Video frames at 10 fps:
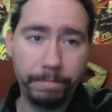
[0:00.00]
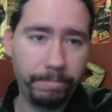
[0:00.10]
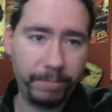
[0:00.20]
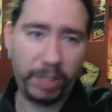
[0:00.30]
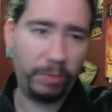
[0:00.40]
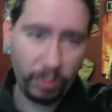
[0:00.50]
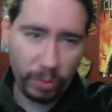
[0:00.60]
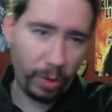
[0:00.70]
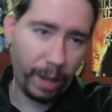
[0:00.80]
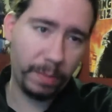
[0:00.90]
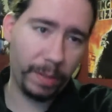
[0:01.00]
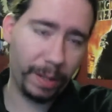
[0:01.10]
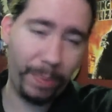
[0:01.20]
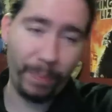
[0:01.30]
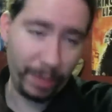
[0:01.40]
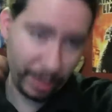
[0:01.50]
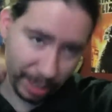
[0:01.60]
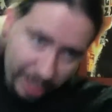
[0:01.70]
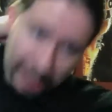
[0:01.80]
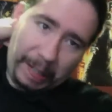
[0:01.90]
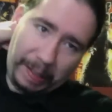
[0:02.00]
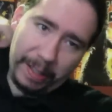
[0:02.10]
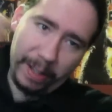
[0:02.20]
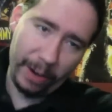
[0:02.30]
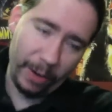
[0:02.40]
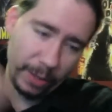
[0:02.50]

Just grabbing both and just here,